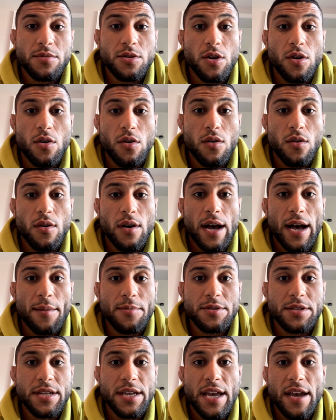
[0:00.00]
So okay.
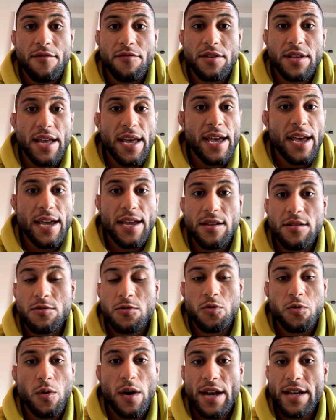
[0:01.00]
obviously every day,
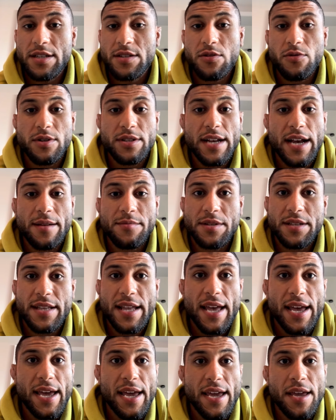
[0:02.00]
twice, three times a
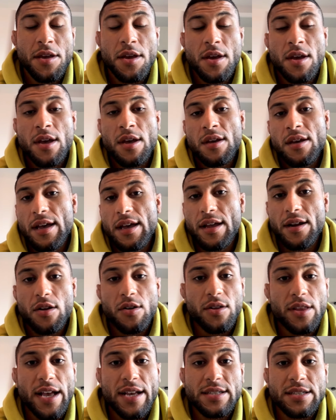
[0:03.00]
day and
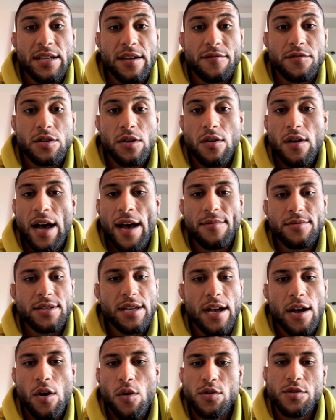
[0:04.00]
all that stuff. So
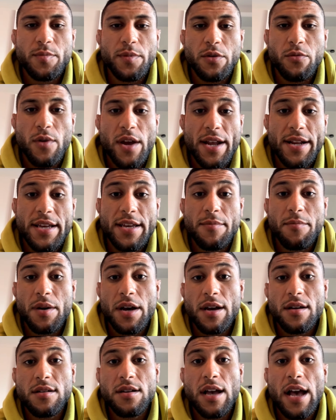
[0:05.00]
obviously I've always been ready,
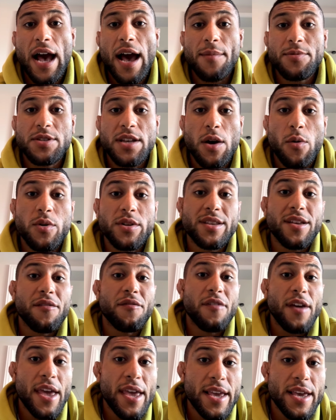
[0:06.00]
but obviously I went to
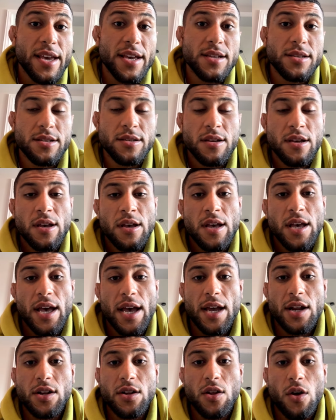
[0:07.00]
Vegas
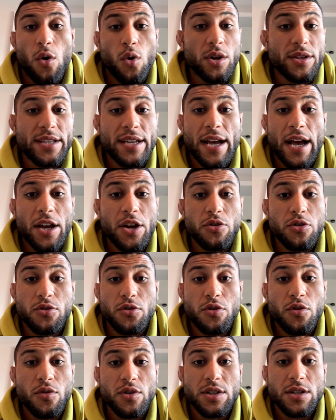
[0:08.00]
and the only thing I could
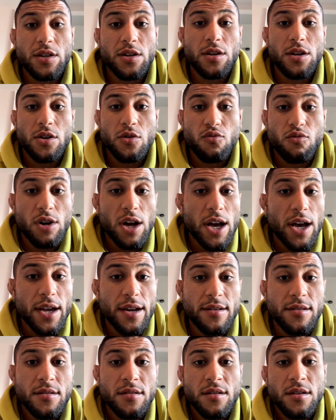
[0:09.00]
do is literally
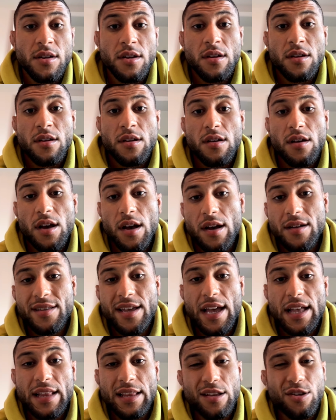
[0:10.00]
run. Uh,
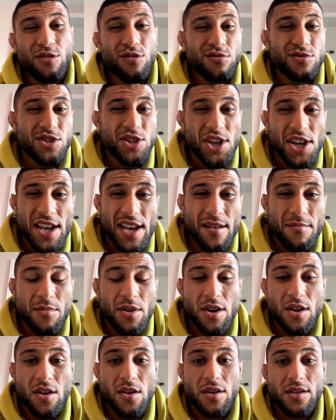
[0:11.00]
they had a little gym,
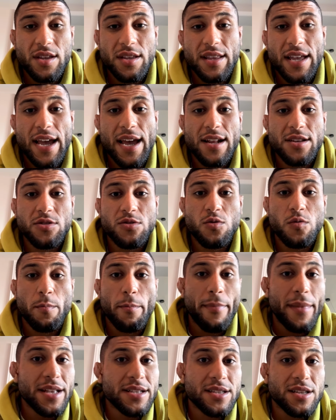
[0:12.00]
you know, and then they had us do
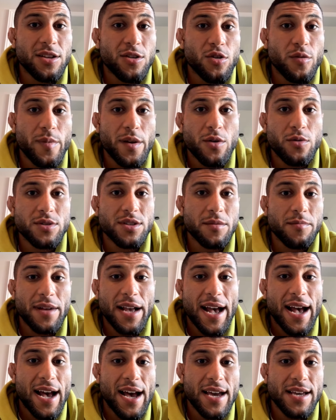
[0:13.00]
mitts a little bit with some
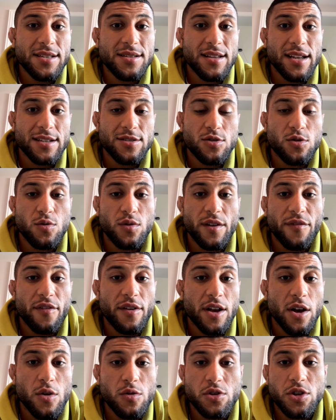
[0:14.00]
guys, like two
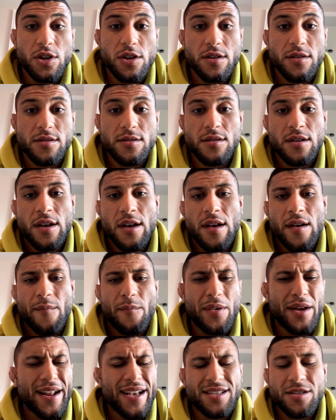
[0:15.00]
different coaches.
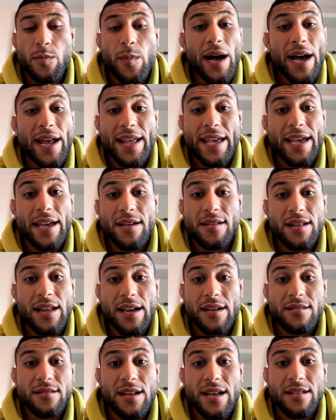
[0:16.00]
But that's about it.
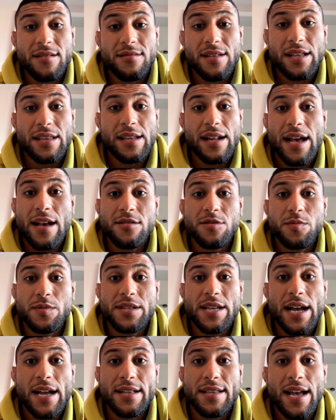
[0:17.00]
Like not nothing else
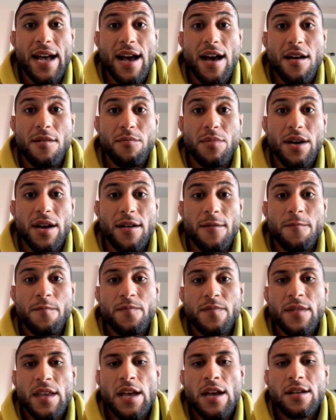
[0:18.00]
beside that. But
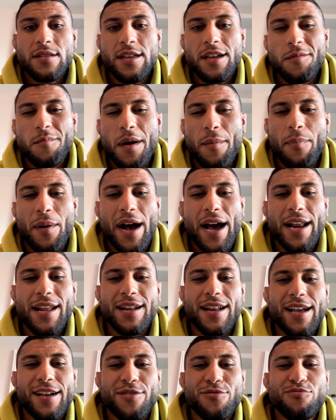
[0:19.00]
I think my
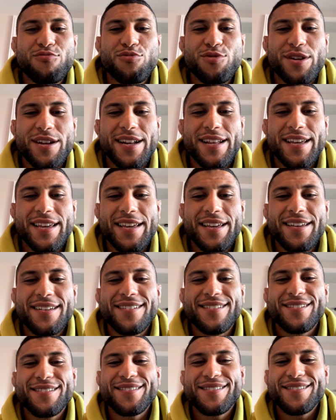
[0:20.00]
body like
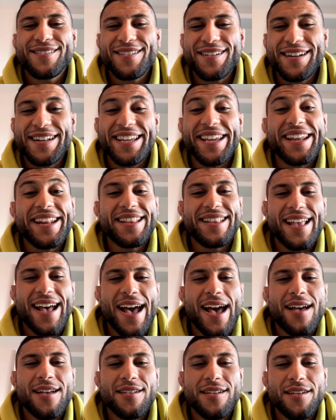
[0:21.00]
really needed
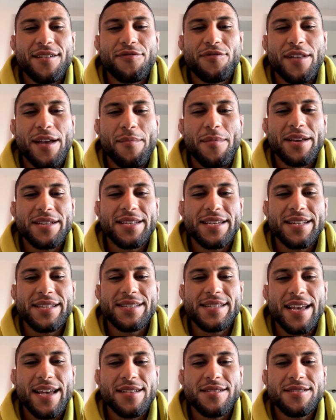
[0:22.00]
that, if that makes any
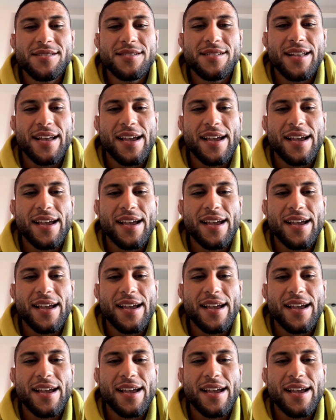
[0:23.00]
sense.